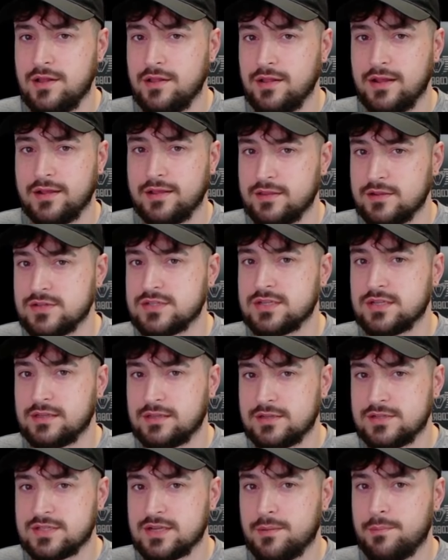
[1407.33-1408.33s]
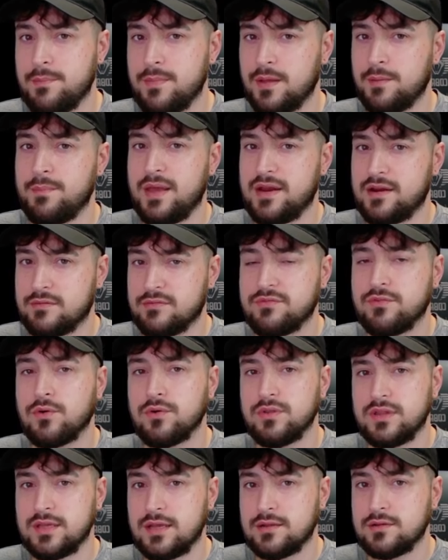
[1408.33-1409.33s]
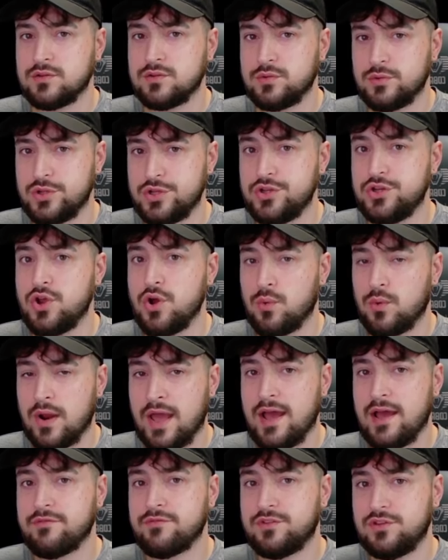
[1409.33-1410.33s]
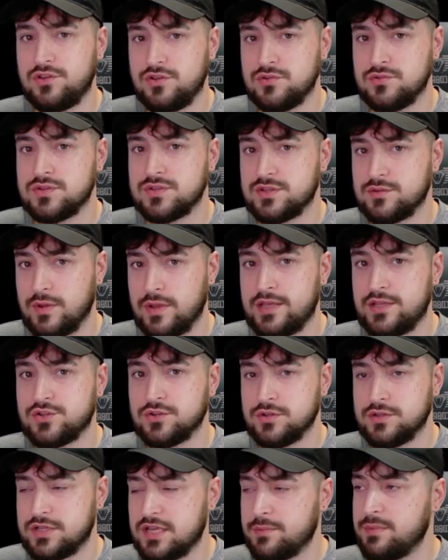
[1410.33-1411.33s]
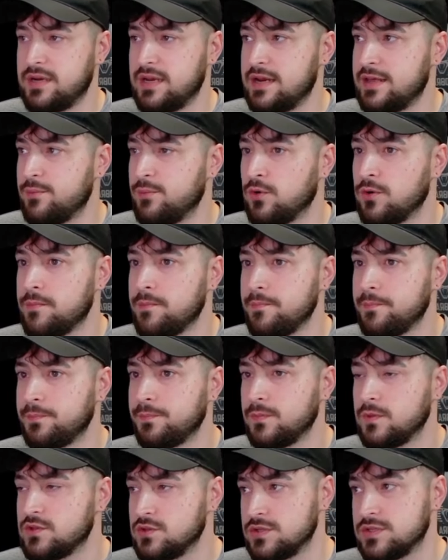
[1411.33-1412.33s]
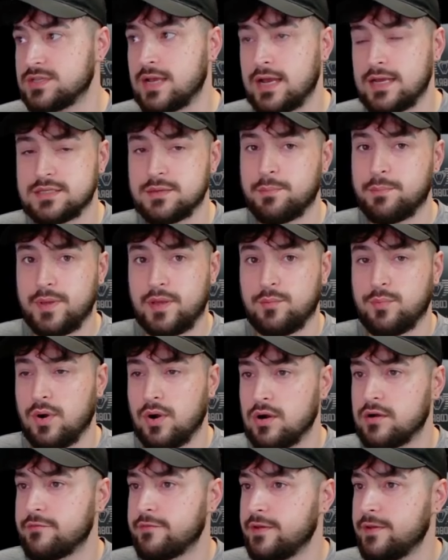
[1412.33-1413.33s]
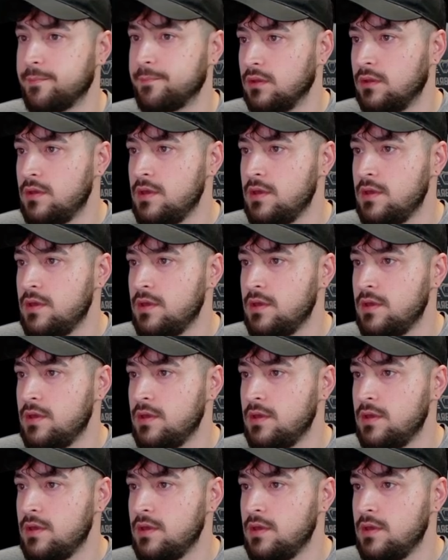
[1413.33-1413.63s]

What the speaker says: Like there's a meta for that. You don't have to use Angel and Demon anymore. So this guy's a big part of it.